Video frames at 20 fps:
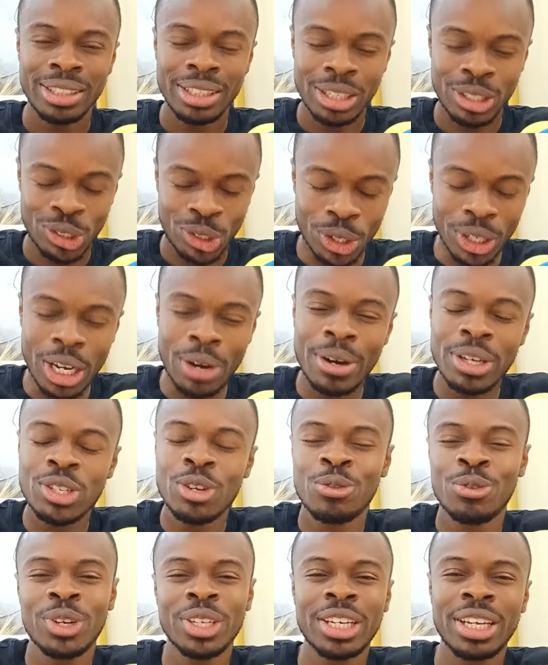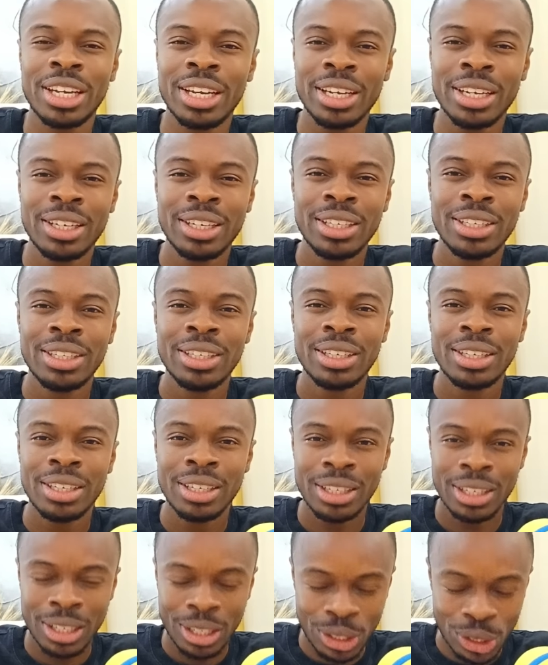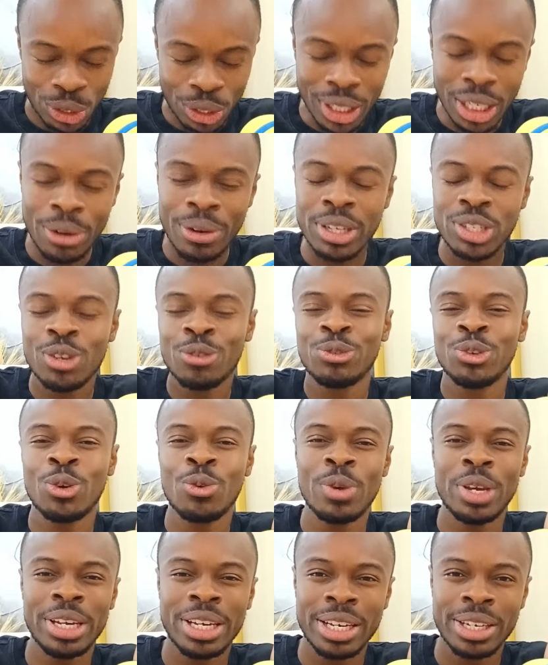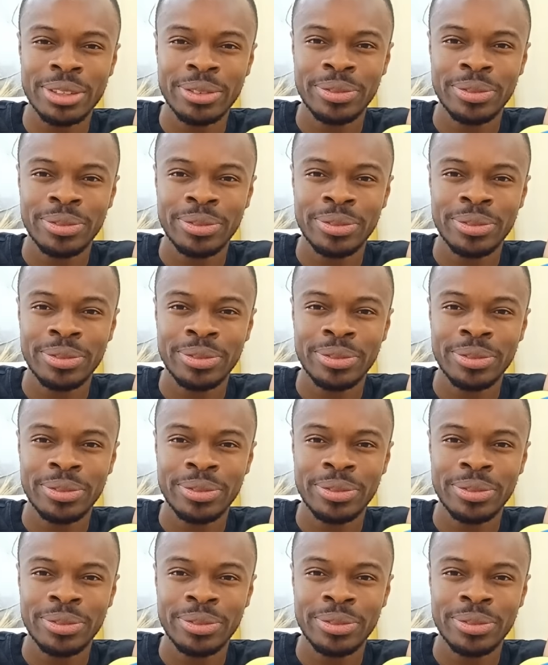Enjoy the rest of your day. Enjoy the rest of your week